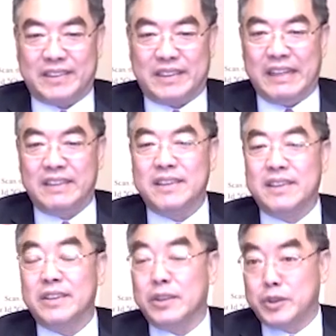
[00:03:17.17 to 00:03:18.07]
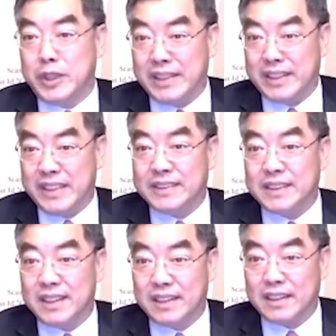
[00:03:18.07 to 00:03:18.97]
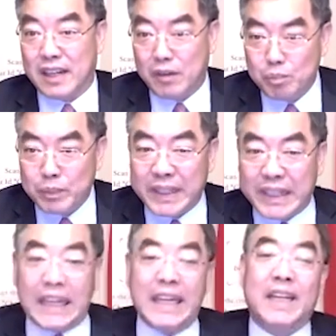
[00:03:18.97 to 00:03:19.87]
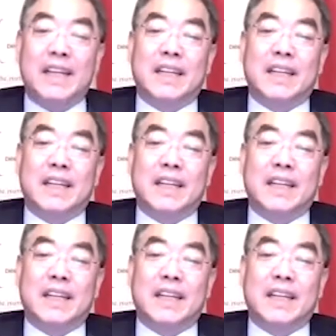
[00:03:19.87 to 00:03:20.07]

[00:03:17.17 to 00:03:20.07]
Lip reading: And a Chinese company,